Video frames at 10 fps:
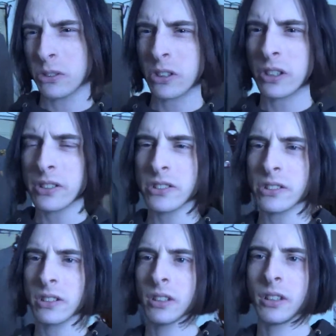
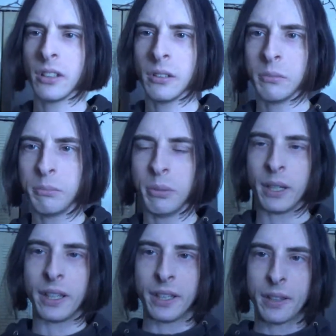shirts.
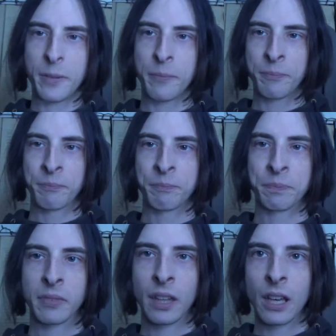But
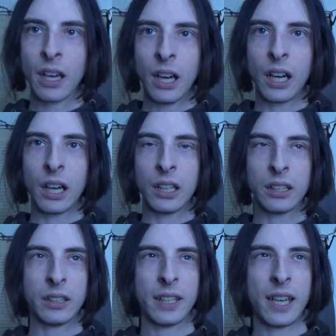
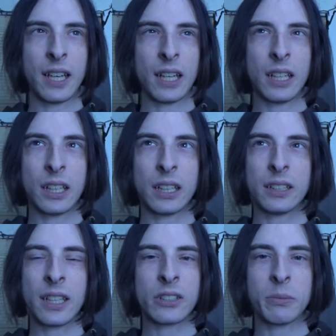other than that,
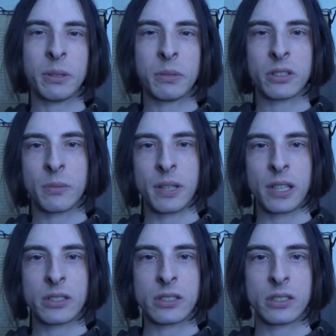not too much
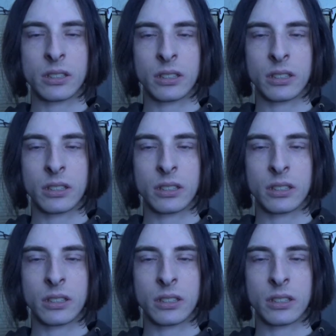updates.